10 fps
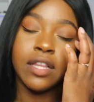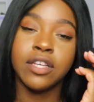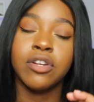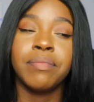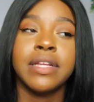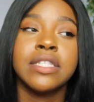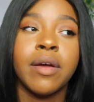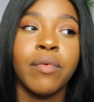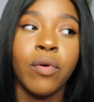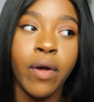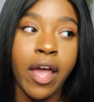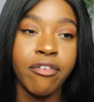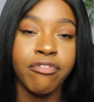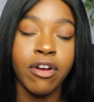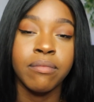a little bit time away
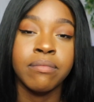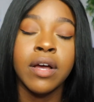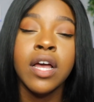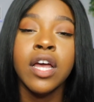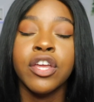from